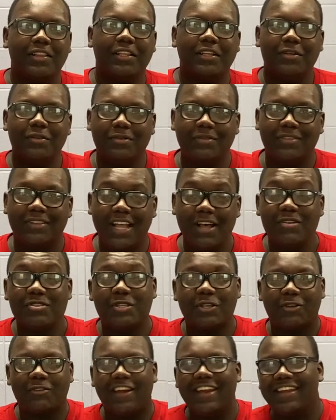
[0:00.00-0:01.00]
Khalil, that
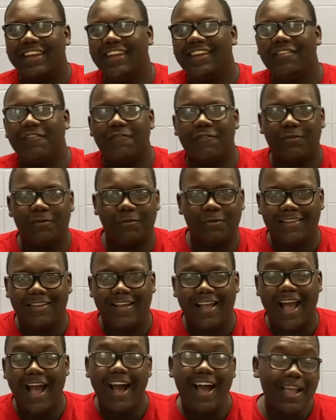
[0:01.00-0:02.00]
was a great interview.
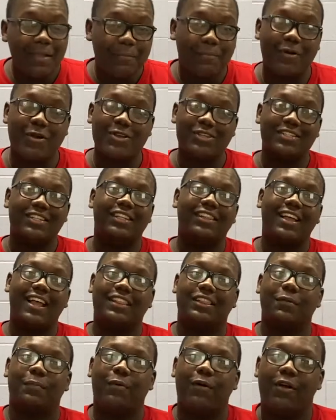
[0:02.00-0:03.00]
I personally
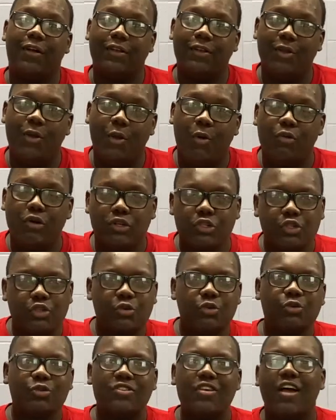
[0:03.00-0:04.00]
liked the part where
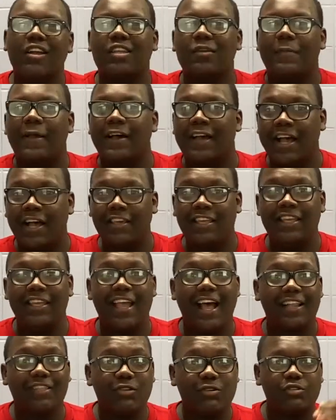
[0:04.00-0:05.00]
Dru talked about how he
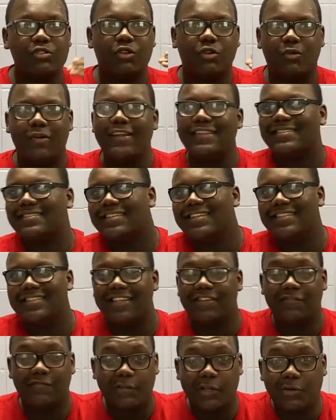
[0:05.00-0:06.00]
got those great seats
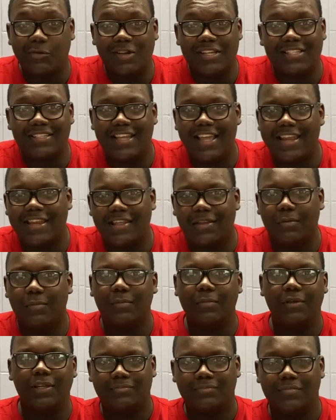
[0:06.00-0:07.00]
at Fenway Stadium.
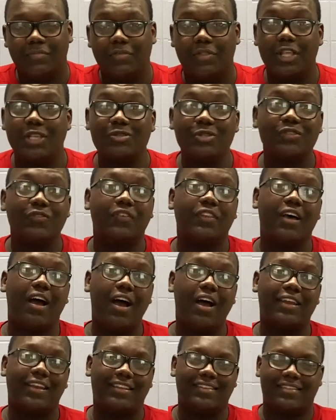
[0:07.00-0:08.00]
This one's for the
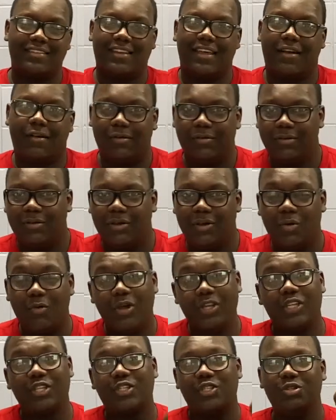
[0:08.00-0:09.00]
audience now.
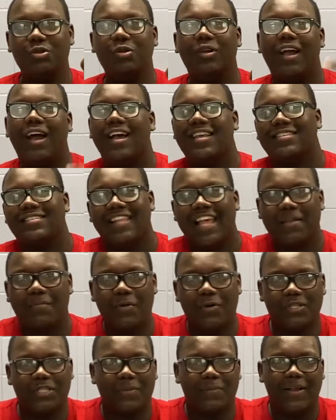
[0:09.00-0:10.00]
What did you guys like
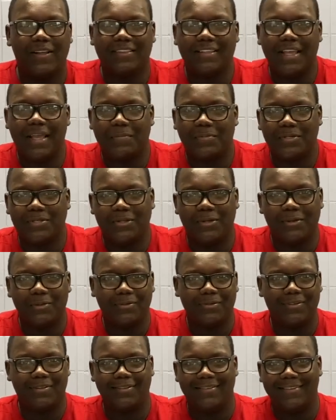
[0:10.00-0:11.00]
most about the episode?